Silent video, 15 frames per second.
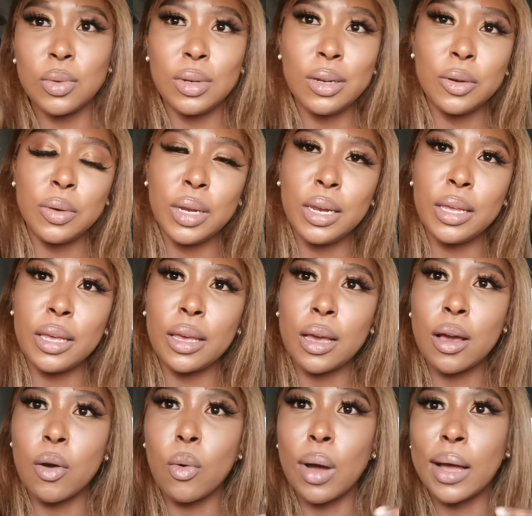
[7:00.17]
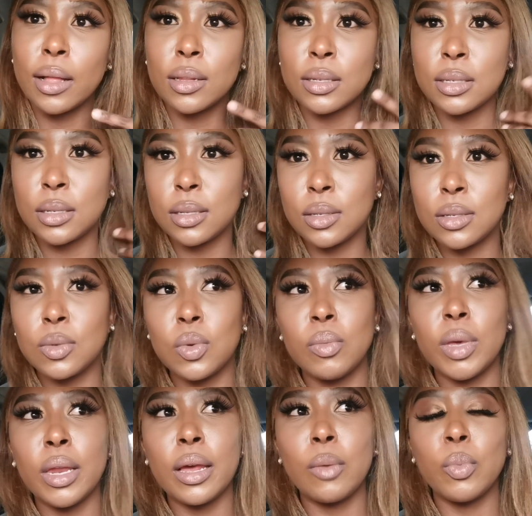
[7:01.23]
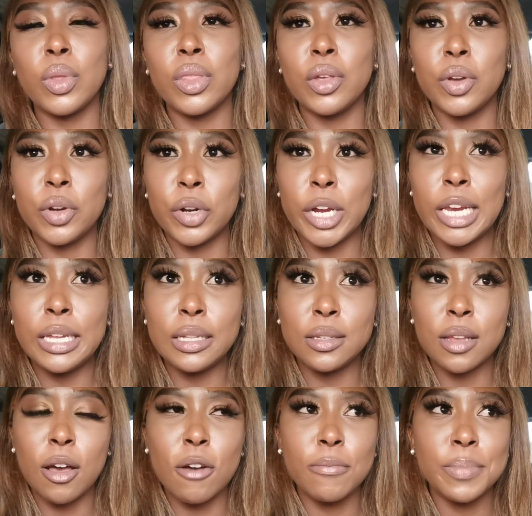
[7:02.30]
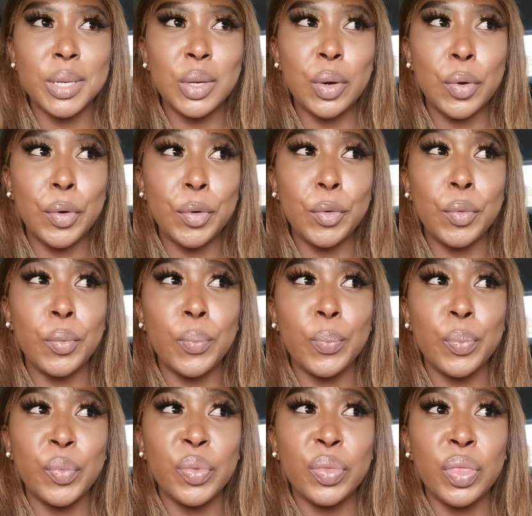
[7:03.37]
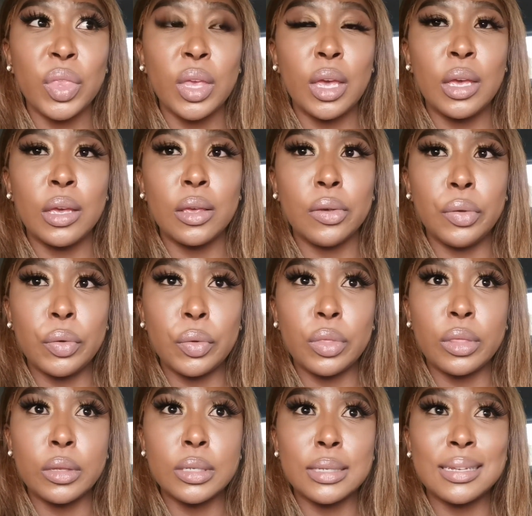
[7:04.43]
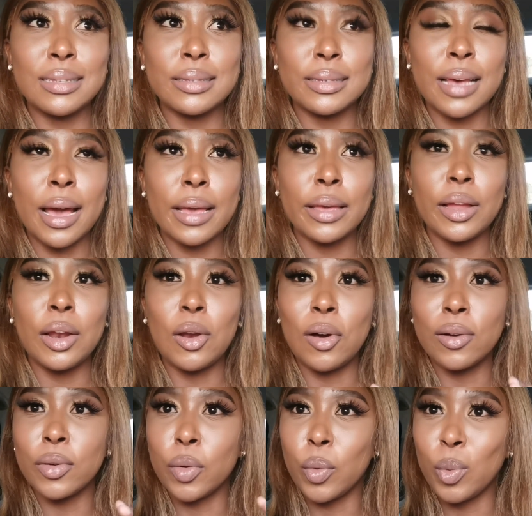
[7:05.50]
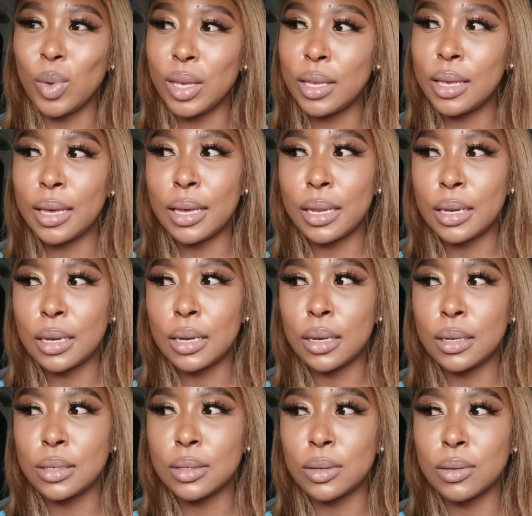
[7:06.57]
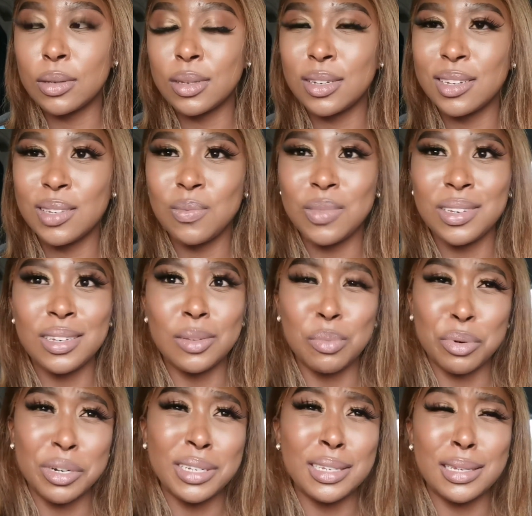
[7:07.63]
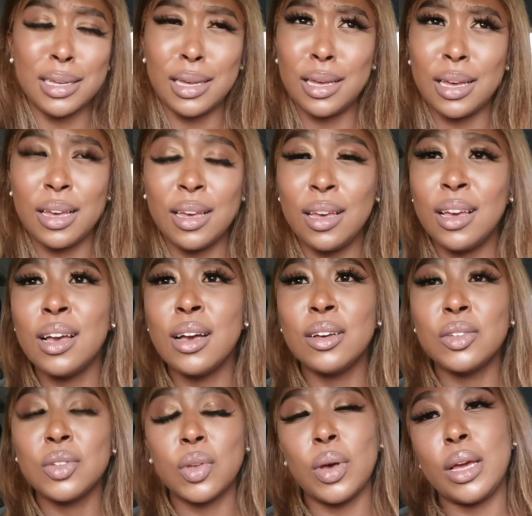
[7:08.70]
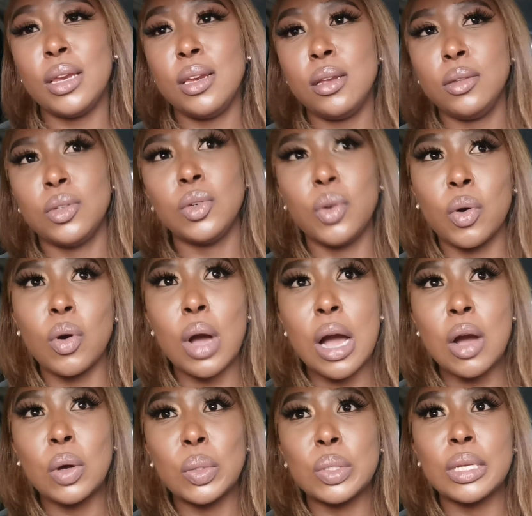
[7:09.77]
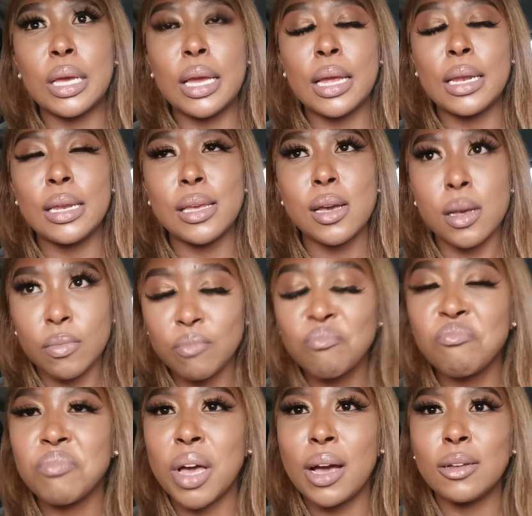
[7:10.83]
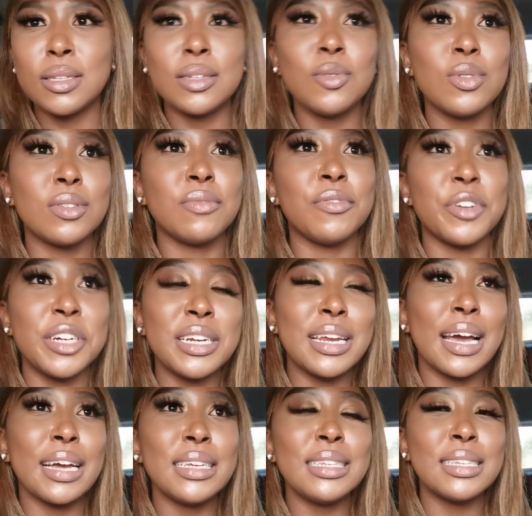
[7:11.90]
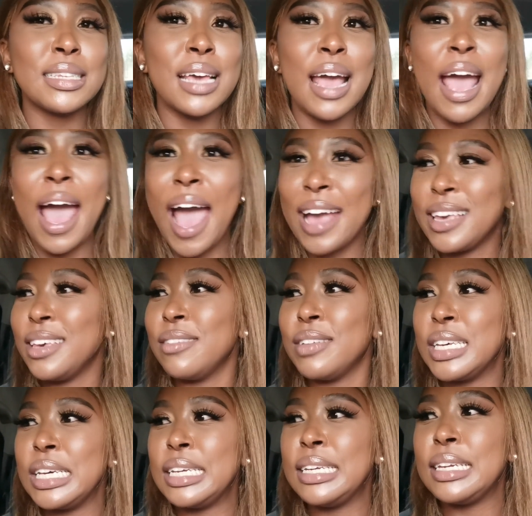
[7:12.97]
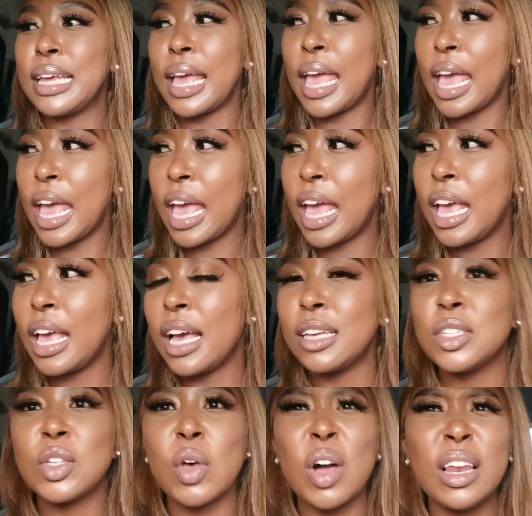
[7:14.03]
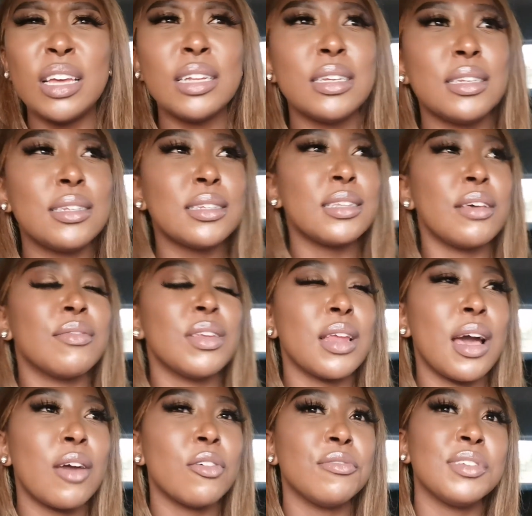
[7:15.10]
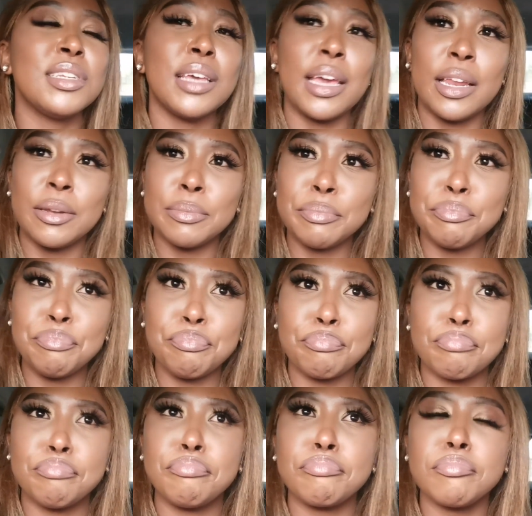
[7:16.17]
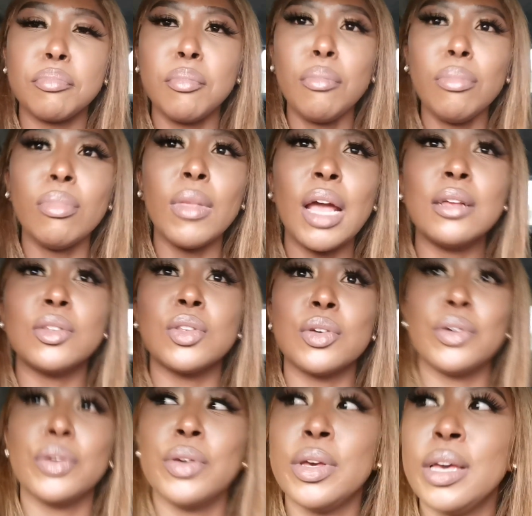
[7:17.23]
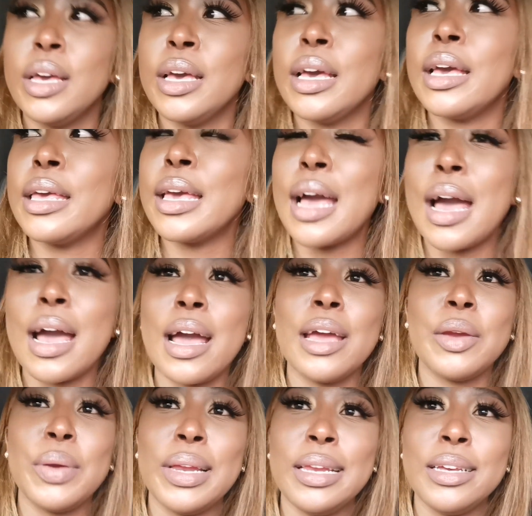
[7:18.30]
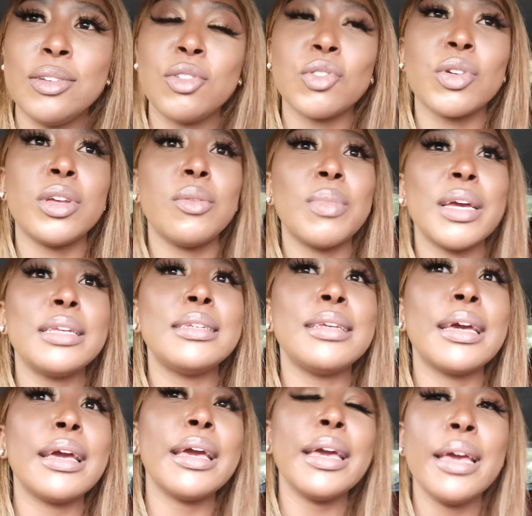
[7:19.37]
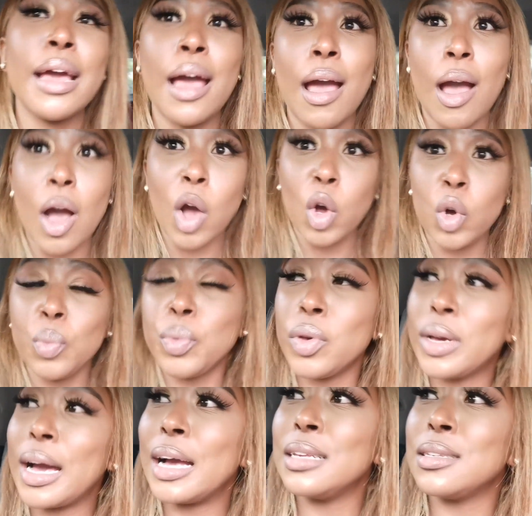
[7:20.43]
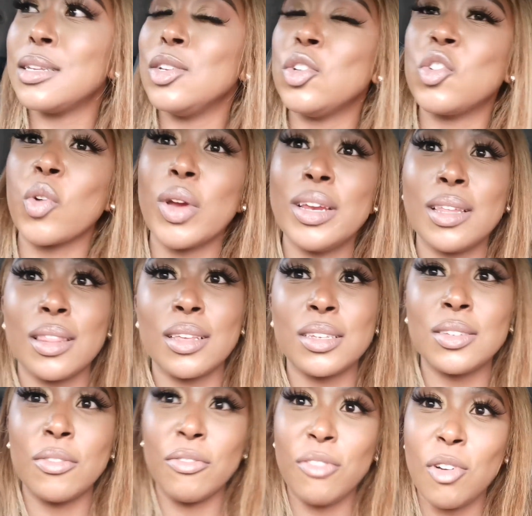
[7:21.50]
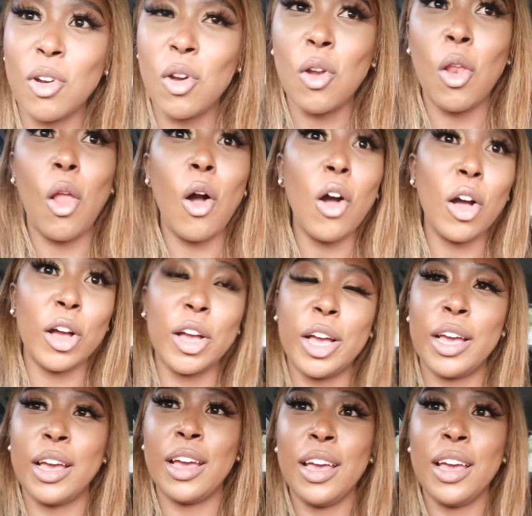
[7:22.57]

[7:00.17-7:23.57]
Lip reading: really, really a while since we met up with the girlies up and home. You know, this entire long weekend, so it's just been depressing. So I needed to go out, and yeah, my outing was very nice. I give it a solid 7 out of 10. So yeah, I really enjoyed my day. I hope you guys enjoyed this vlog,